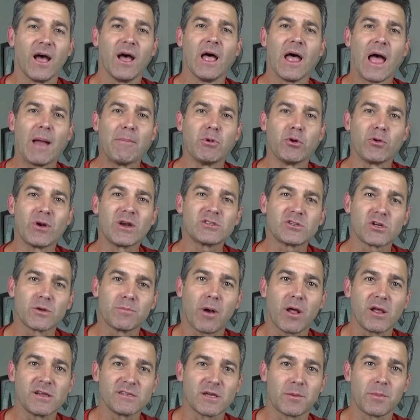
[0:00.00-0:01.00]
Uh, I'm a registered
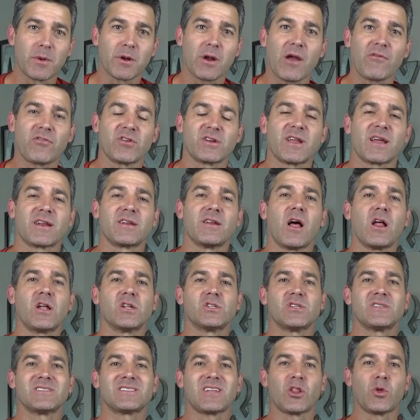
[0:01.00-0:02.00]
polysomnographic
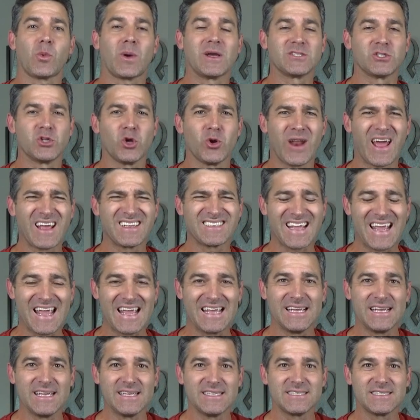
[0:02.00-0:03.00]
technologist, otherwise known as
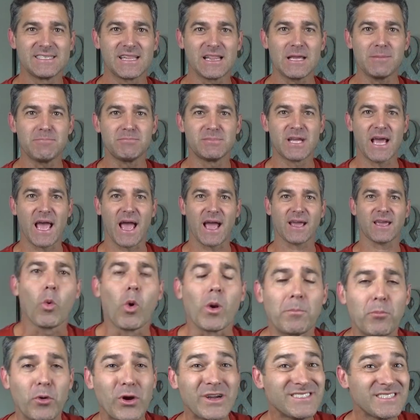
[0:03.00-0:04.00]
a sleep tech.
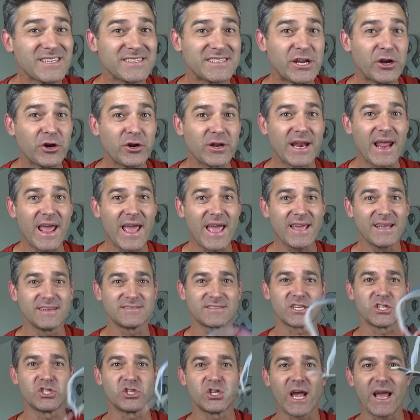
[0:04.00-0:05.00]
What brings us here today is
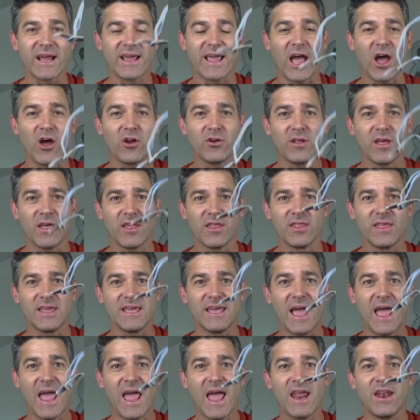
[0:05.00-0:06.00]
to check out
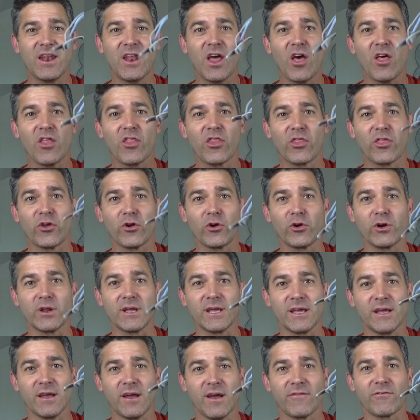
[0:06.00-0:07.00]
the
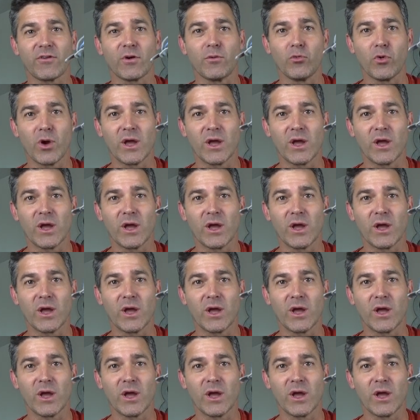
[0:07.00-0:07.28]
N30 from